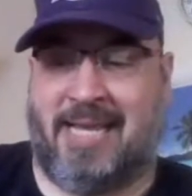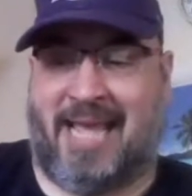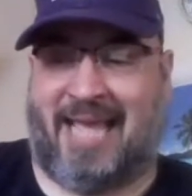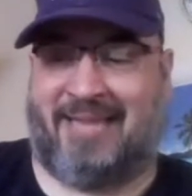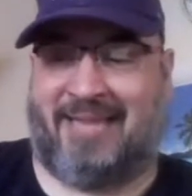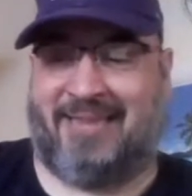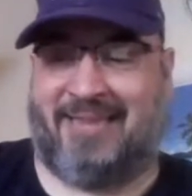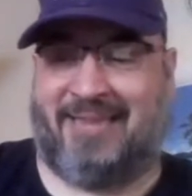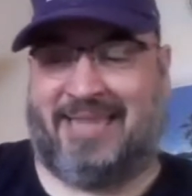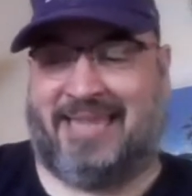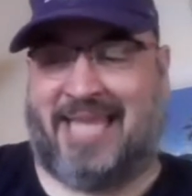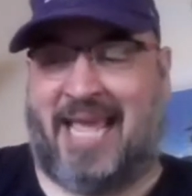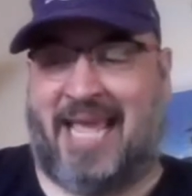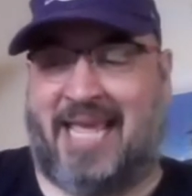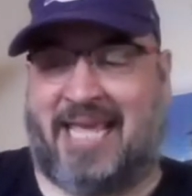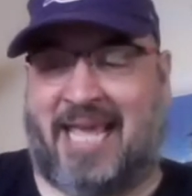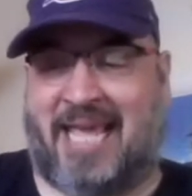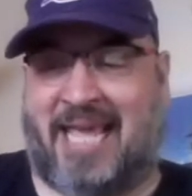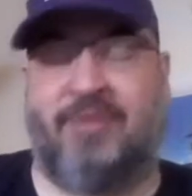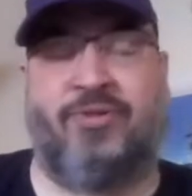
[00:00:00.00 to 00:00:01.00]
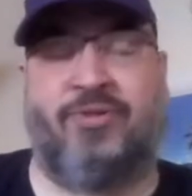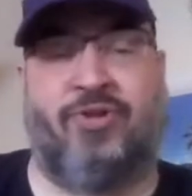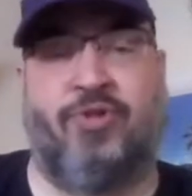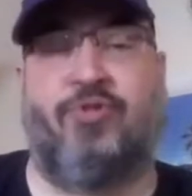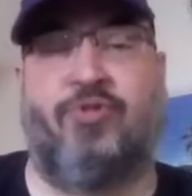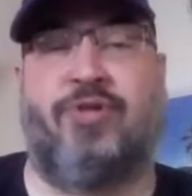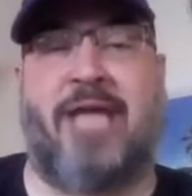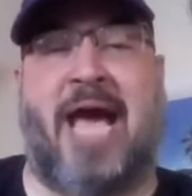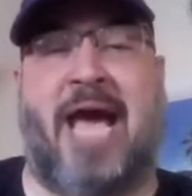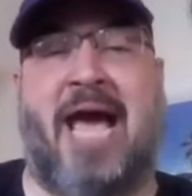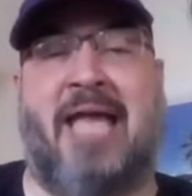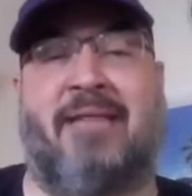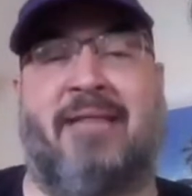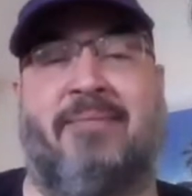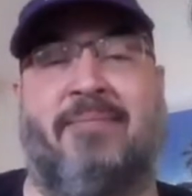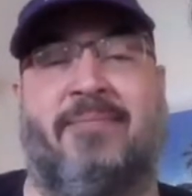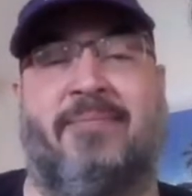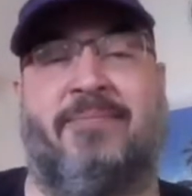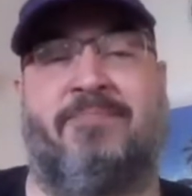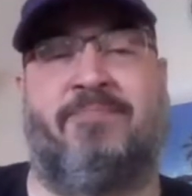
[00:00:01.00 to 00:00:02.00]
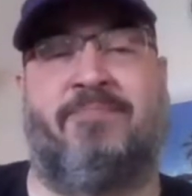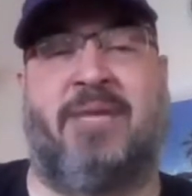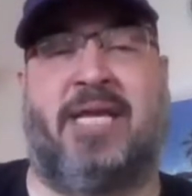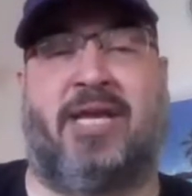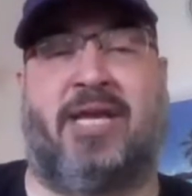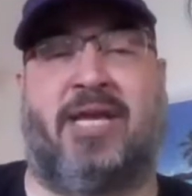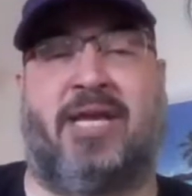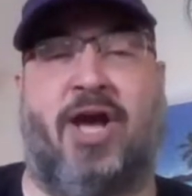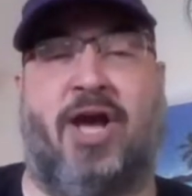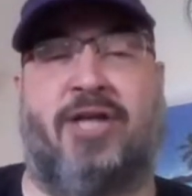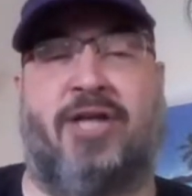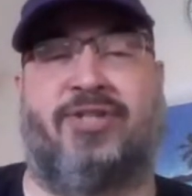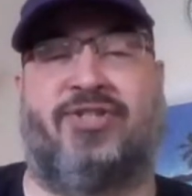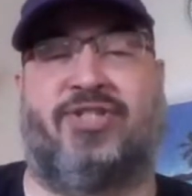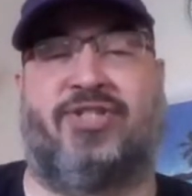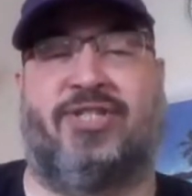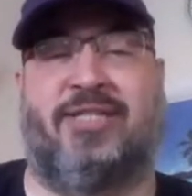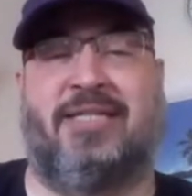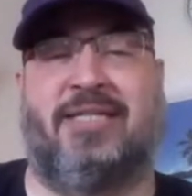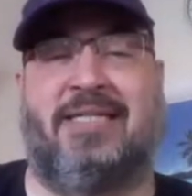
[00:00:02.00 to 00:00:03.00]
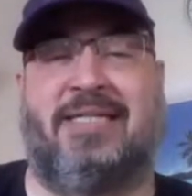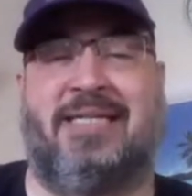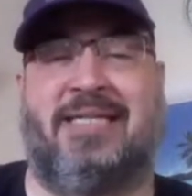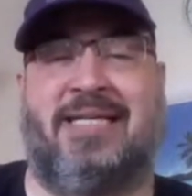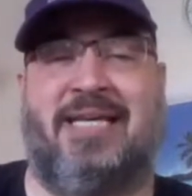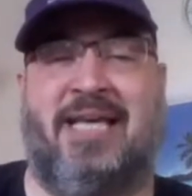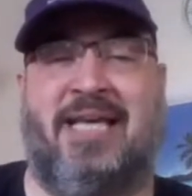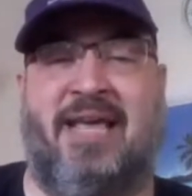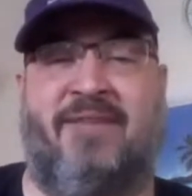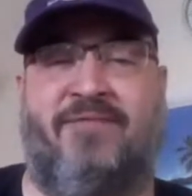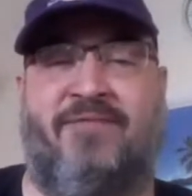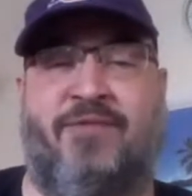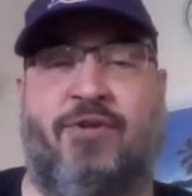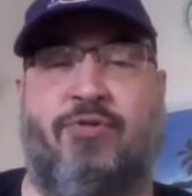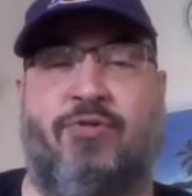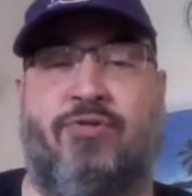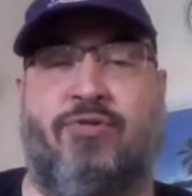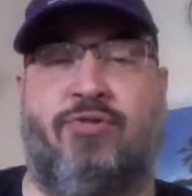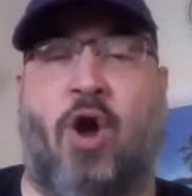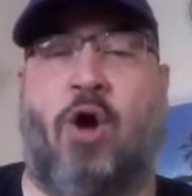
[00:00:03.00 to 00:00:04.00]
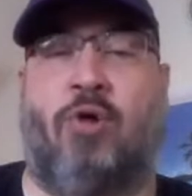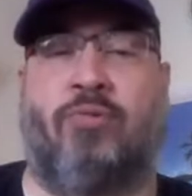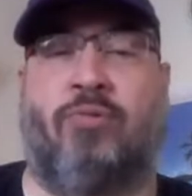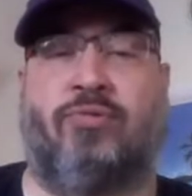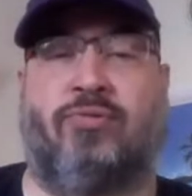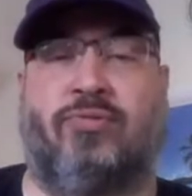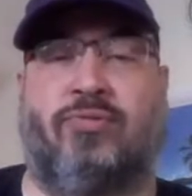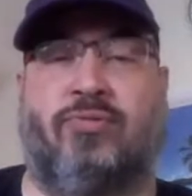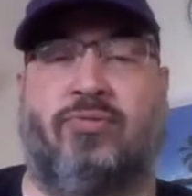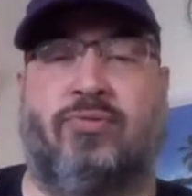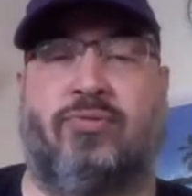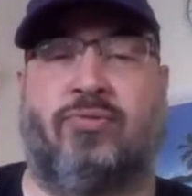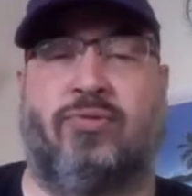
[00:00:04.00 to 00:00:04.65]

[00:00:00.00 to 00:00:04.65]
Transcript: And they can do that because if you don't